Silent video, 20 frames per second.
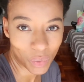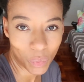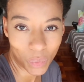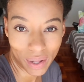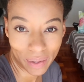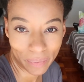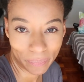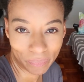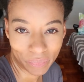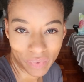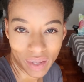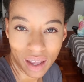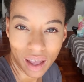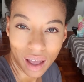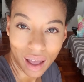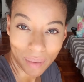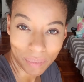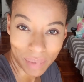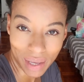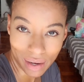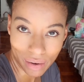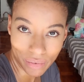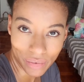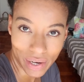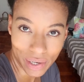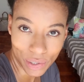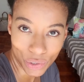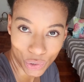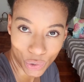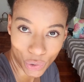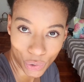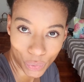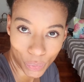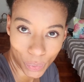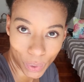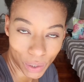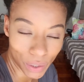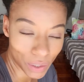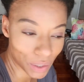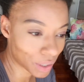Well, I'm getting ready to go to
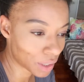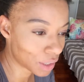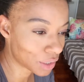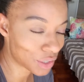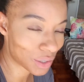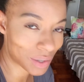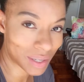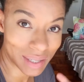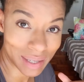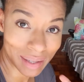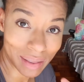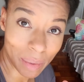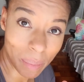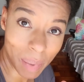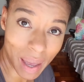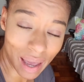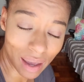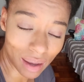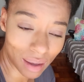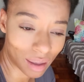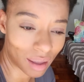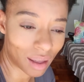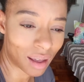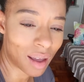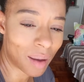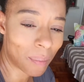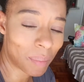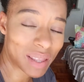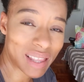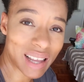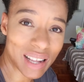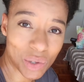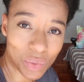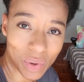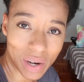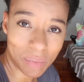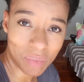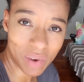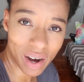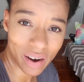work, so it's in the bag. But that's
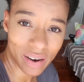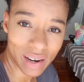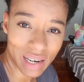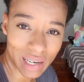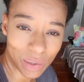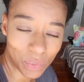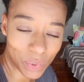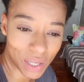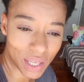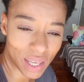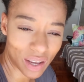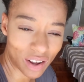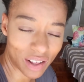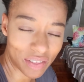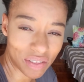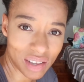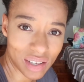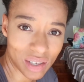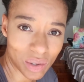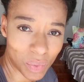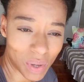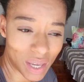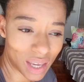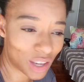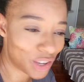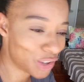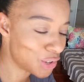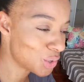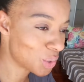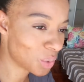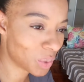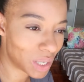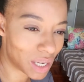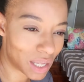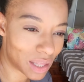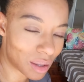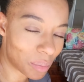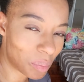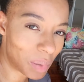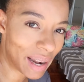what I'm currently working on this week. You saw it
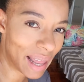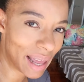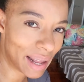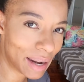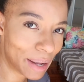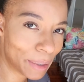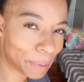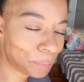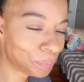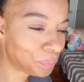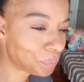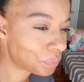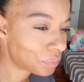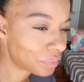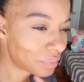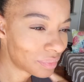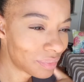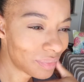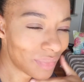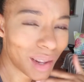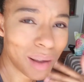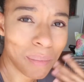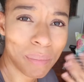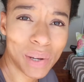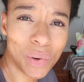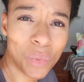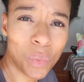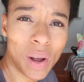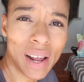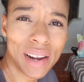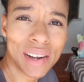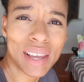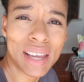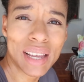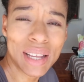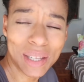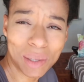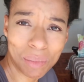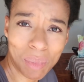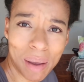on the planner. But what
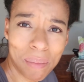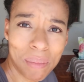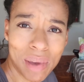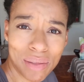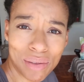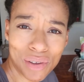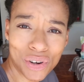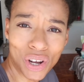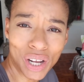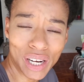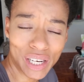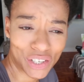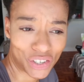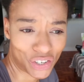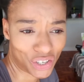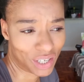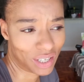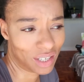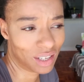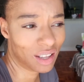is my methodology?